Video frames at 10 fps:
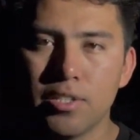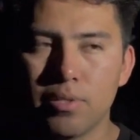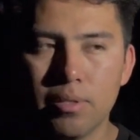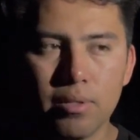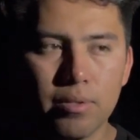
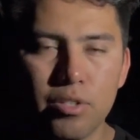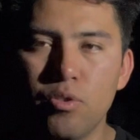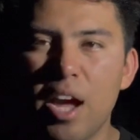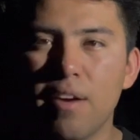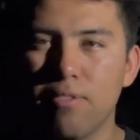So you
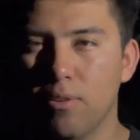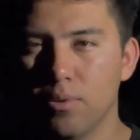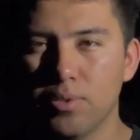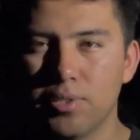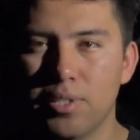have
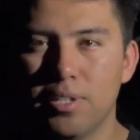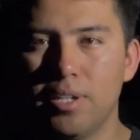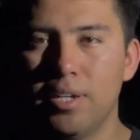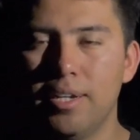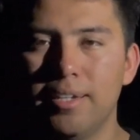those
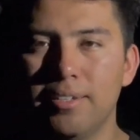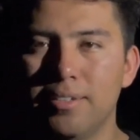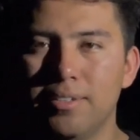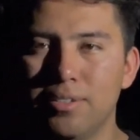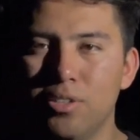
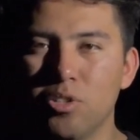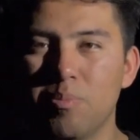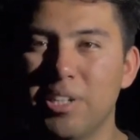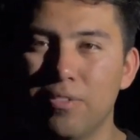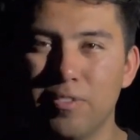
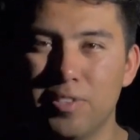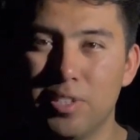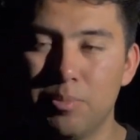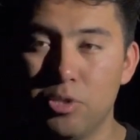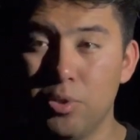big differences
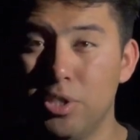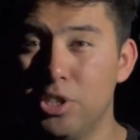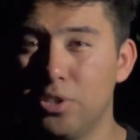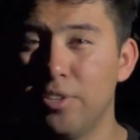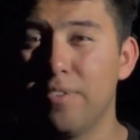between the
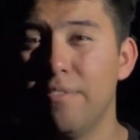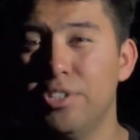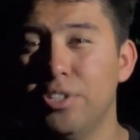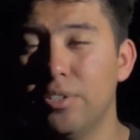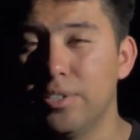G35 and
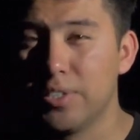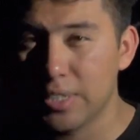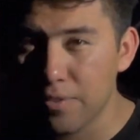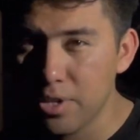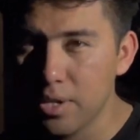
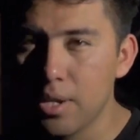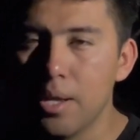G37.